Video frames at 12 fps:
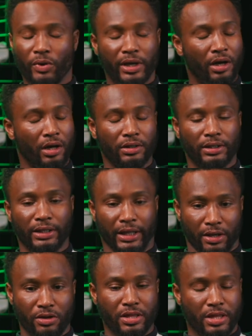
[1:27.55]
No, we don't.
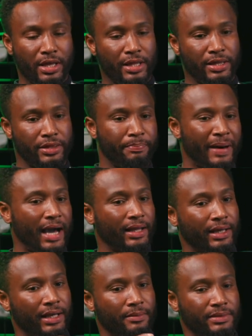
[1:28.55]
Back
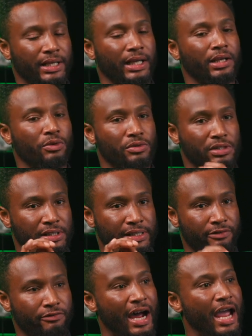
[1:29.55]
then, I'm telling you,
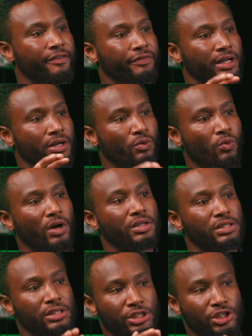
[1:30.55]
the rivalry was
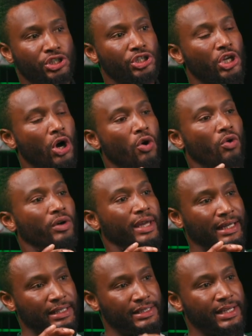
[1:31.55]
so
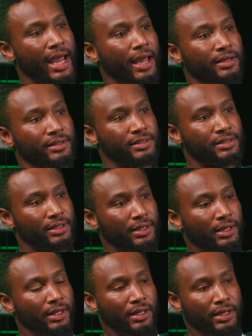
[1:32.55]
intense
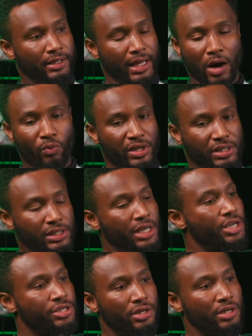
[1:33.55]
that we see
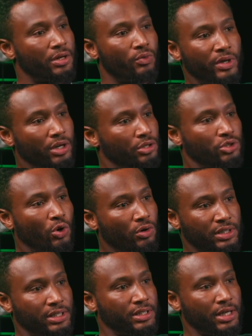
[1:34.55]
each other, we don't talk
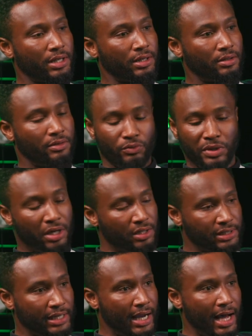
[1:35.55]
to each other. We don't
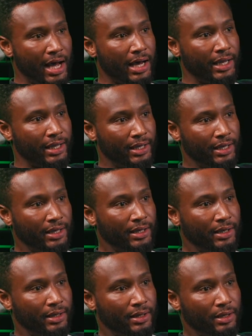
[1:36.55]
say hi.
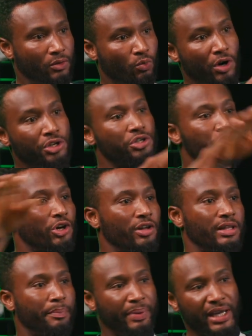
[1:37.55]
What you saw
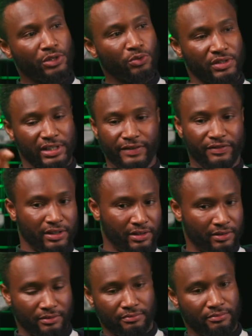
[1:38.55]
on the pitch was even,